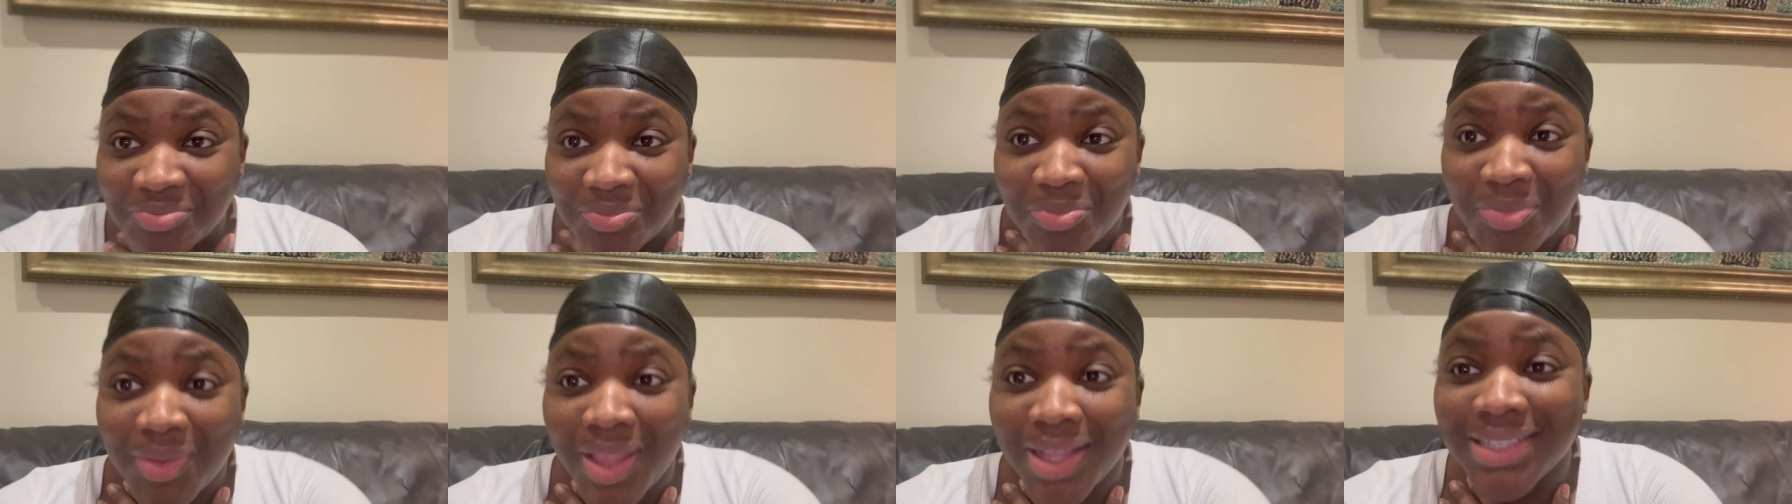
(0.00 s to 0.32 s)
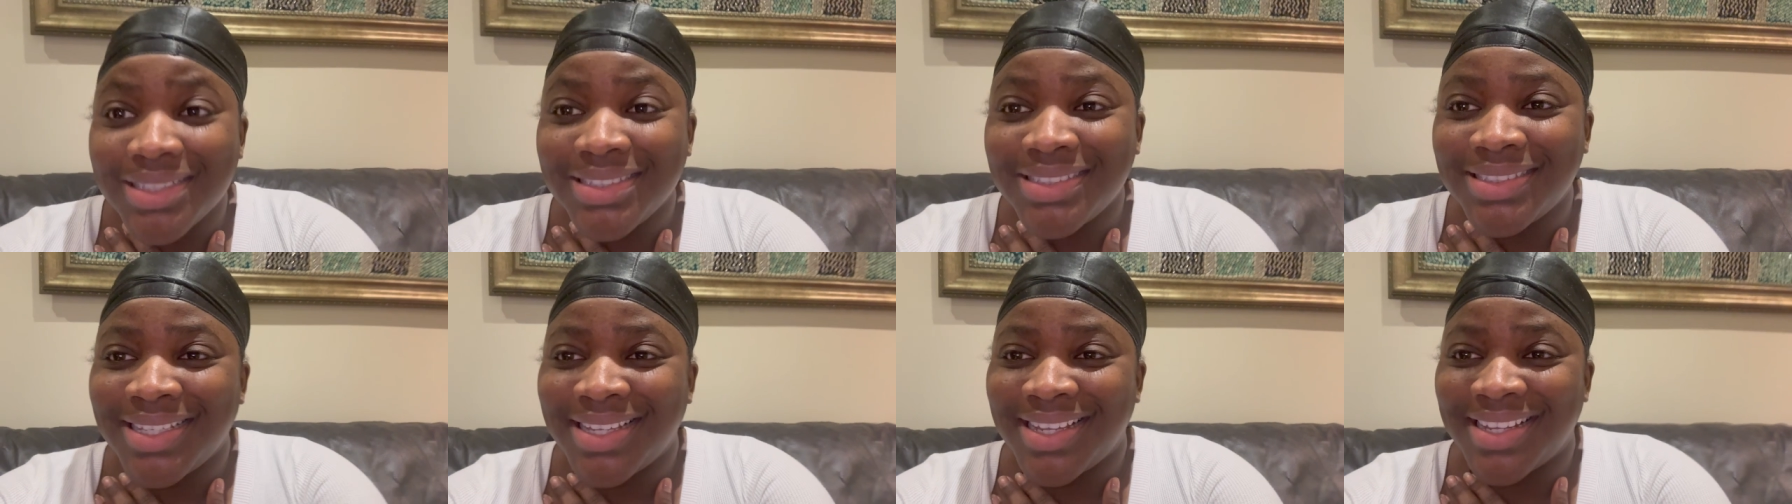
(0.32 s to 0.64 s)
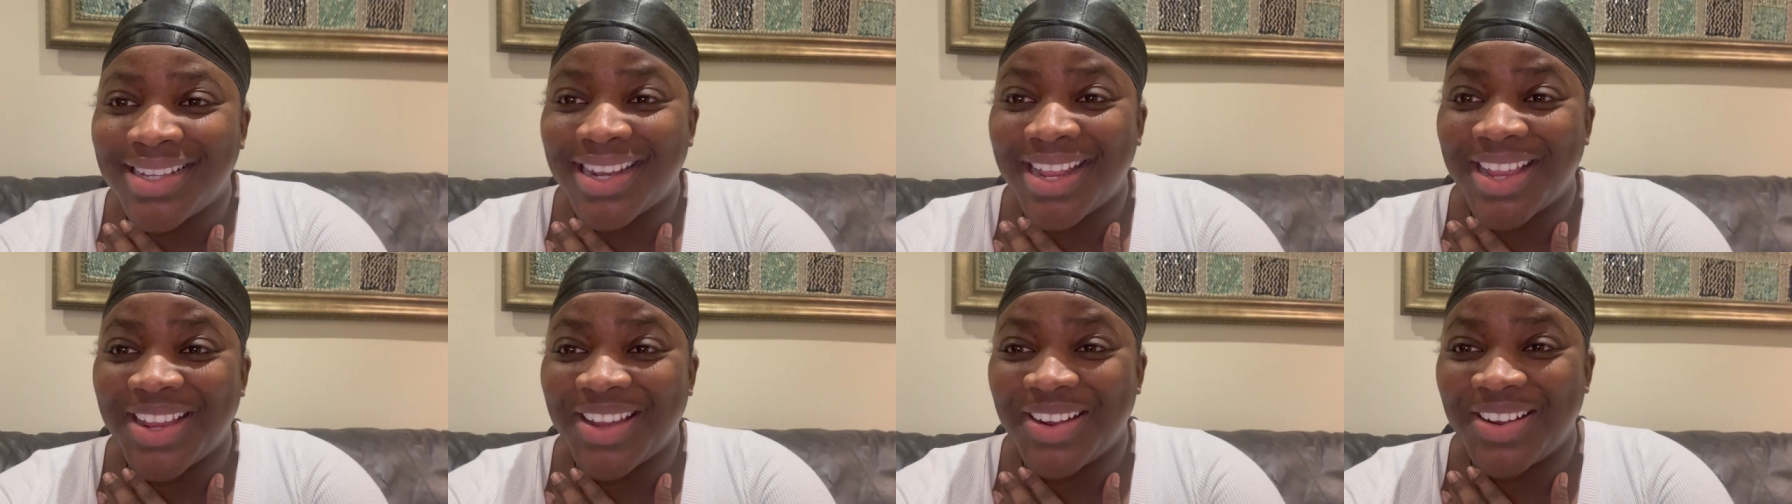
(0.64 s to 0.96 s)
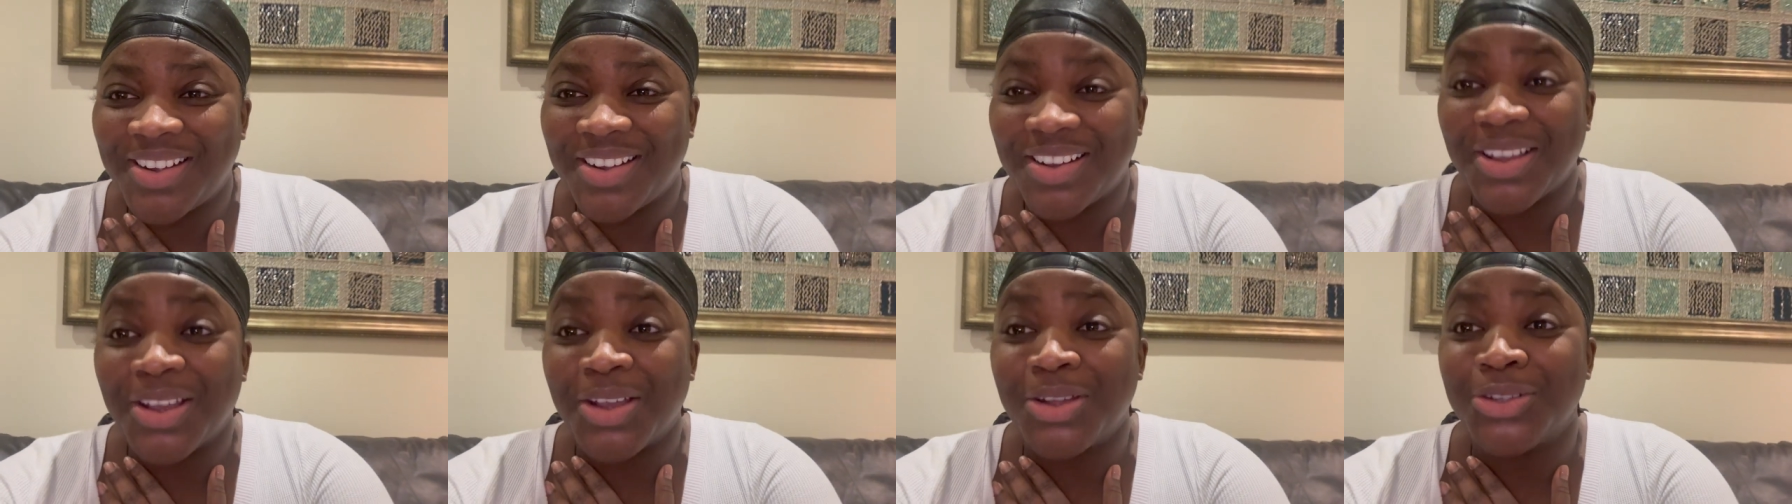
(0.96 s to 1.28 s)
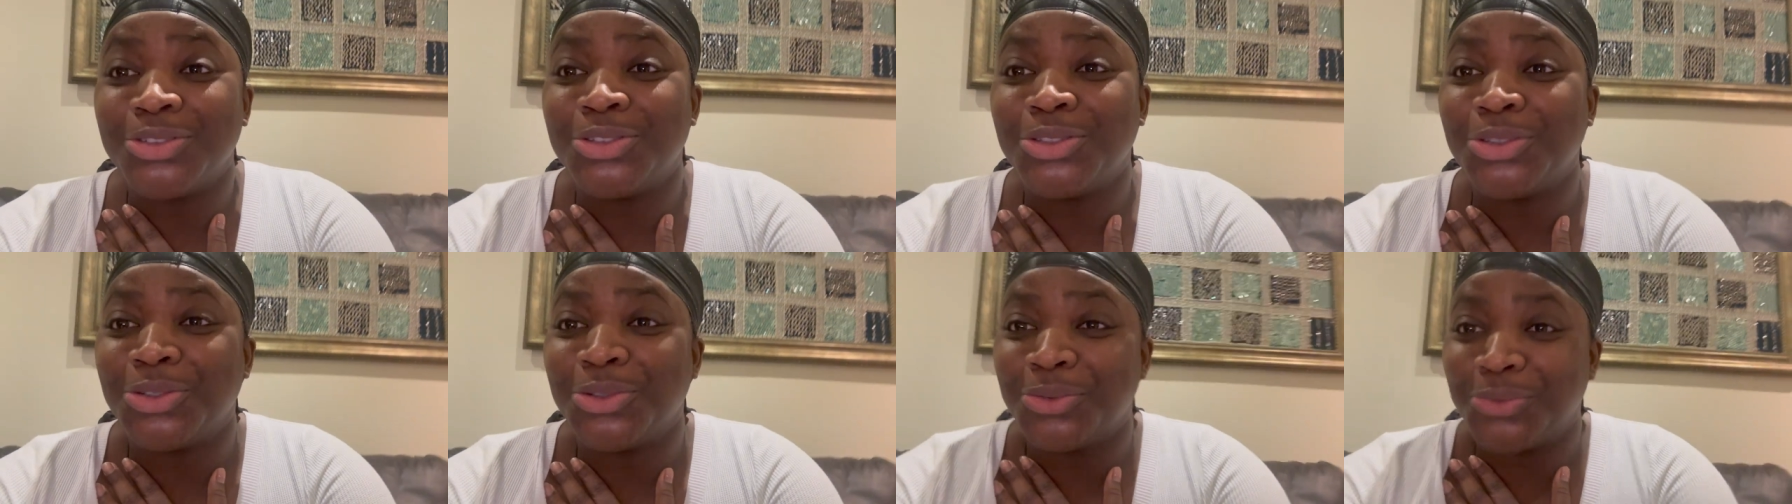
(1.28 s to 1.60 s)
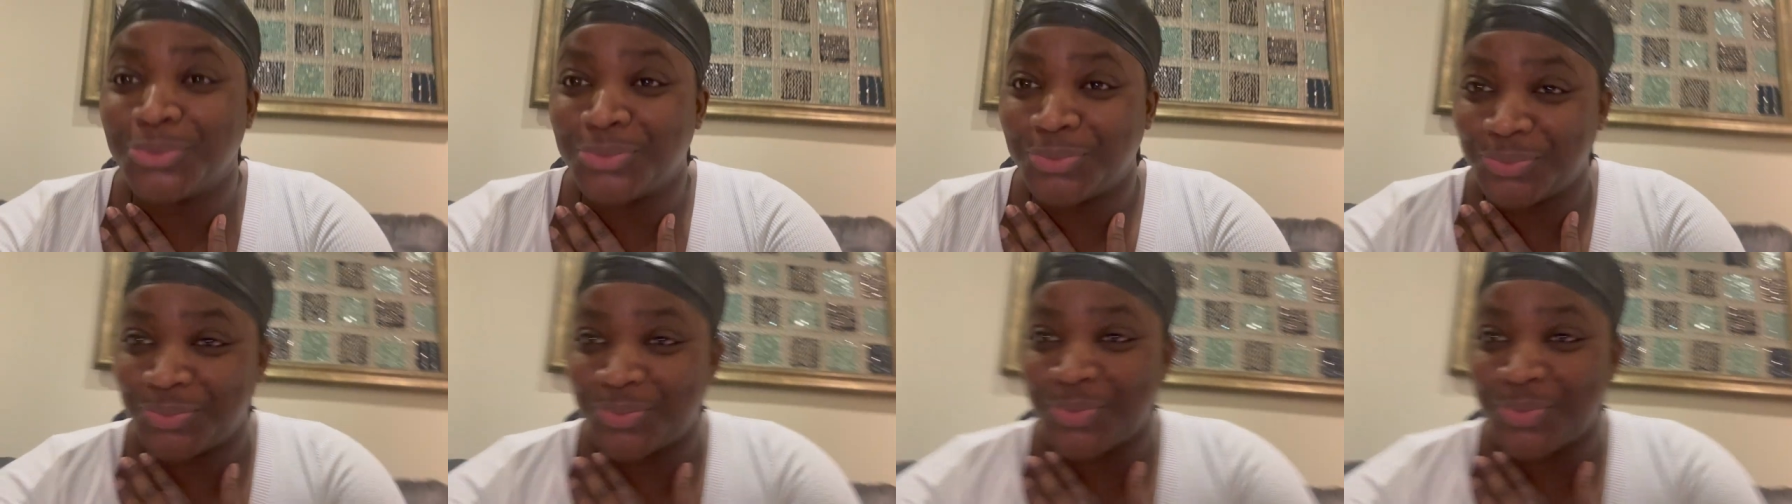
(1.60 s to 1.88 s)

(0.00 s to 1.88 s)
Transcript: saying I'm gonna go do